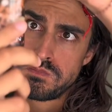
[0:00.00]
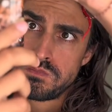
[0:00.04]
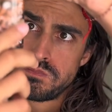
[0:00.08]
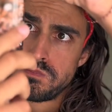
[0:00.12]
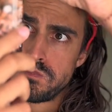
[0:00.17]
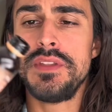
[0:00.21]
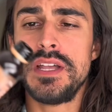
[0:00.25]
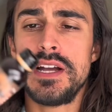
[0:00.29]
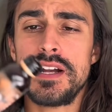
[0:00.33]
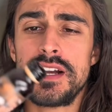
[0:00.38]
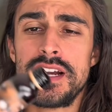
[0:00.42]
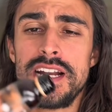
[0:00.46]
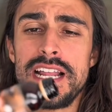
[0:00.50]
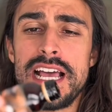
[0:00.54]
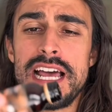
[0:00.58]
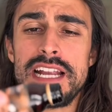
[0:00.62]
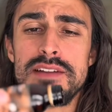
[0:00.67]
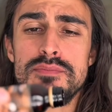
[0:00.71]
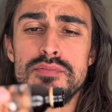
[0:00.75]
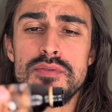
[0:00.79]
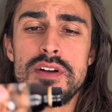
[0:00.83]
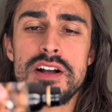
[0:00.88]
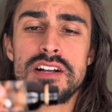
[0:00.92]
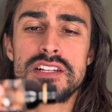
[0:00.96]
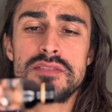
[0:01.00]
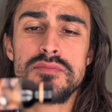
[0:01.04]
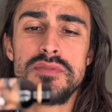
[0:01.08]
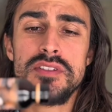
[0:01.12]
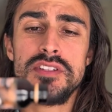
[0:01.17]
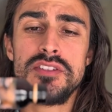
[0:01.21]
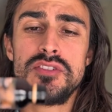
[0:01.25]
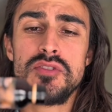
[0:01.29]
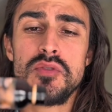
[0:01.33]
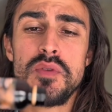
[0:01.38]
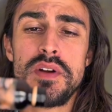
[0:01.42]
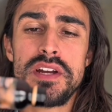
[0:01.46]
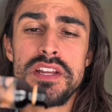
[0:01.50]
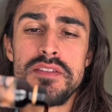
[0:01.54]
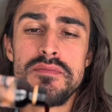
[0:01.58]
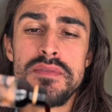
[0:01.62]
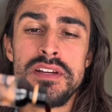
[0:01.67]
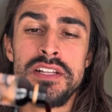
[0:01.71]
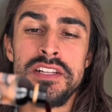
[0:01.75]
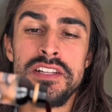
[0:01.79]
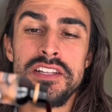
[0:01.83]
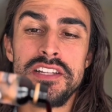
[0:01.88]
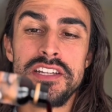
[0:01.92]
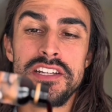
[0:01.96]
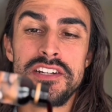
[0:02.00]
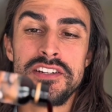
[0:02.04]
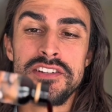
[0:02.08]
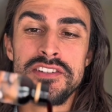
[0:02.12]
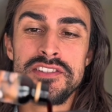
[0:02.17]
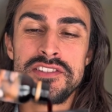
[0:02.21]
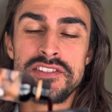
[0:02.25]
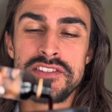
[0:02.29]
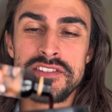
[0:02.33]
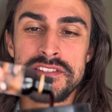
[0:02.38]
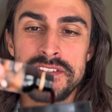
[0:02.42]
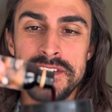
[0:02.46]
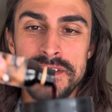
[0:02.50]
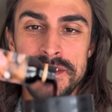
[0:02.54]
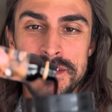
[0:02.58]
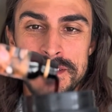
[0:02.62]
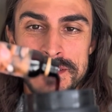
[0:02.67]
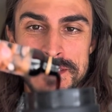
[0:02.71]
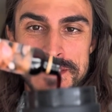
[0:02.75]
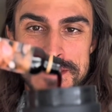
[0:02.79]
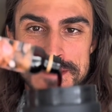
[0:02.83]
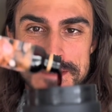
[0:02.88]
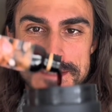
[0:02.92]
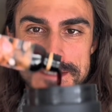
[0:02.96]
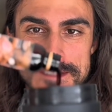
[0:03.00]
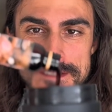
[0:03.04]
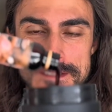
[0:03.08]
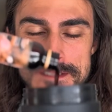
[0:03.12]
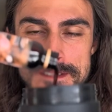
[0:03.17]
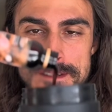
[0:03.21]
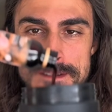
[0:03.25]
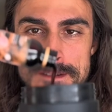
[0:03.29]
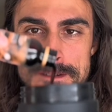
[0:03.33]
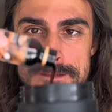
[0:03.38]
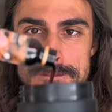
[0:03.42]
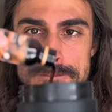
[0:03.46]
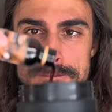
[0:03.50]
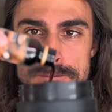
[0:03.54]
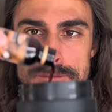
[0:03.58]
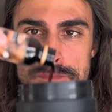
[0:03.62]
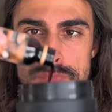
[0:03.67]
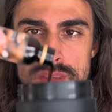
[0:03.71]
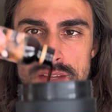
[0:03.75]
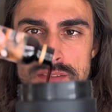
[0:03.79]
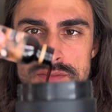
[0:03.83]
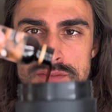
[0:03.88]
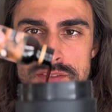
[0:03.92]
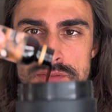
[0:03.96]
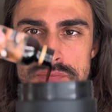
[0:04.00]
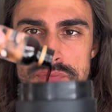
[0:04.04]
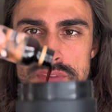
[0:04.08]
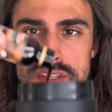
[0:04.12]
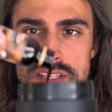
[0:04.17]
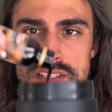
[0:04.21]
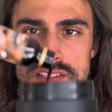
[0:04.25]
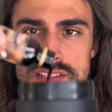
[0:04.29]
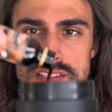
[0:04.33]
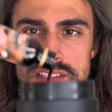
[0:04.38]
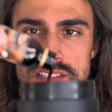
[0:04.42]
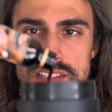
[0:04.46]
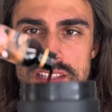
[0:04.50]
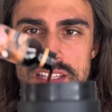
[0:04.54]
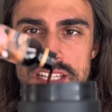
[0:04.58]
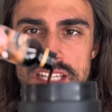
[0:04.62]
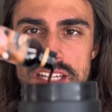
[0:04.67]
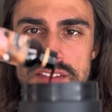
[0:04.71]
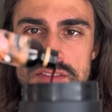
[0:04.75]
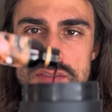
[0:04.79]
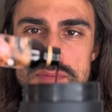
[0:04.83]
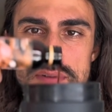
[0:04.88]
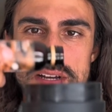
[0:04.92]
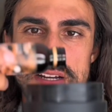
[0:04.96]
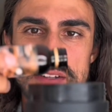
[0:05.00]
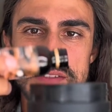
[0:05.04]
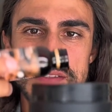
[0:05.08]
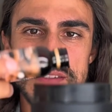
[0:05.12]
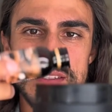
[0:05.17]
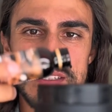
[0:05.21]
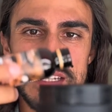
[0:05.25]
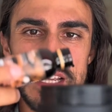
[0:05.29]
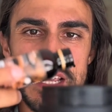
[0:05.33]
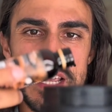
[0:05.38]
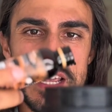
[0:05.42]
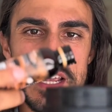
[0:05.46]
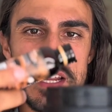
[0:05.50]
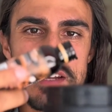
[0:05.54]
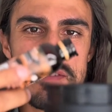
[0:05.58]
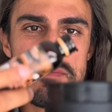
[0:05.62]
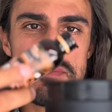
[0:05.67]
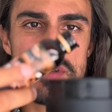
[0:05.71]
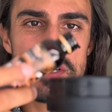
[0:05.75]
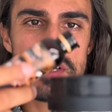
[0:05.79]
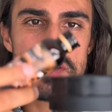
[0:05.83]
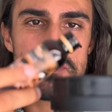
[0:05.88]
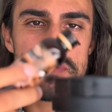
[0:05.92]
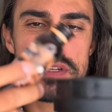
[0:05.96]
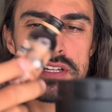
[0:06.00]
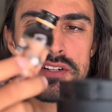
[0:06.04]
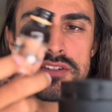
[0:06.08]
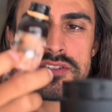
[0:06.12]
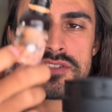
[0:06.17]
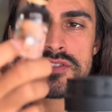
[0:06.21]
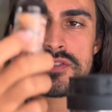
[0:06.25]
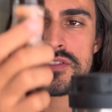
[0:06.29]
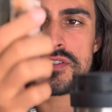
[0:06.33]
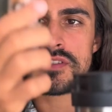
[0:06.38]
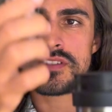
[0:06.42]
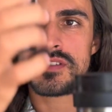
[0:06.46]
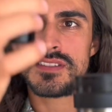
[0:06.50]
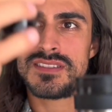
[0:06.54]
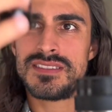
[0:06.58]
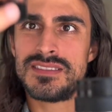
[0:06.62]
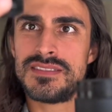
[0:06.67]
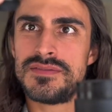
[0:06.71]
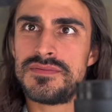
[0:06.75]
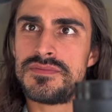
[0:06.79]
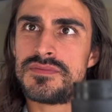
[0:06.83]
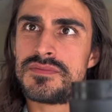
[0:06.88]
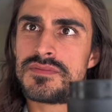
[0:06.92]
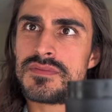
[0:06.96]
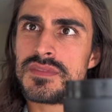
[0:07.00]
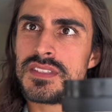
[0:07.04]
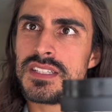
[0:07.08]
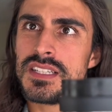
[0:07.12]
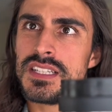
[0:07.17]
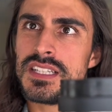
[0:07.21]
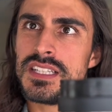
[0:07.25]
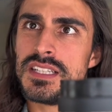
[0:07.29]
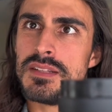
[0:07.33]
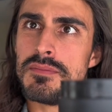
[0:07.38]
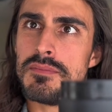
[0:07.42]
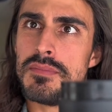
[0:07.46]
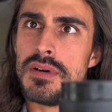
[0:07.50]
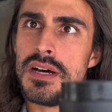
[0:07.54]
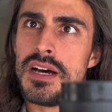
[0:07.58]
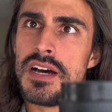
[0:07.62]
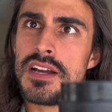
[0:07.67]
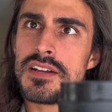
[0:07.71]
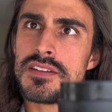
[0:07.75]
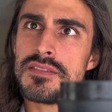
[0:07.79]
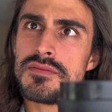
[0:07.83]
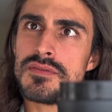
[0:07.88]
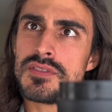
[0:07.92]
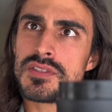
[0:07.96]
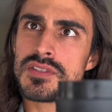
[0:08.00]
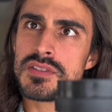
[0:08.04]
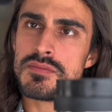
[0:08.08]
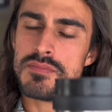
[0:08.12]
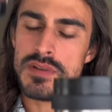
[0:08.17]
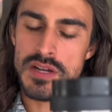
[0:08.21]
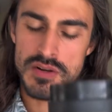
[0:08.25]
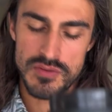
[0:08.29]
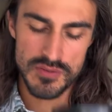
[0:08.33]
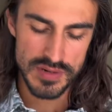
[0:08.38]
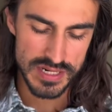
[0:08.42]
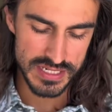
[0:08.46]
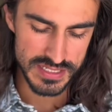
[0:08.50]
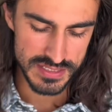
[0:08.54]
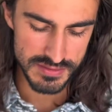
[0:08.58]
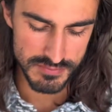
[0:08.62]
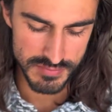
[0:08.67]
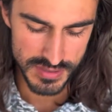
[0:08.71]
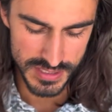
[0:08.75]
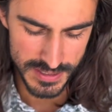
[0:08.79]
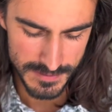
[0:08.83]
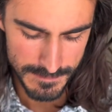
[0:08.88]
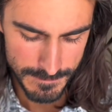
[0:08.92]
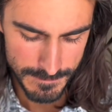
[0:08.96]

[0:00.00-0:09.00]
Now I'm gonna add approximately 20 milliliters from this and leave about 10 millimeters in the bottom. Looks about right to me.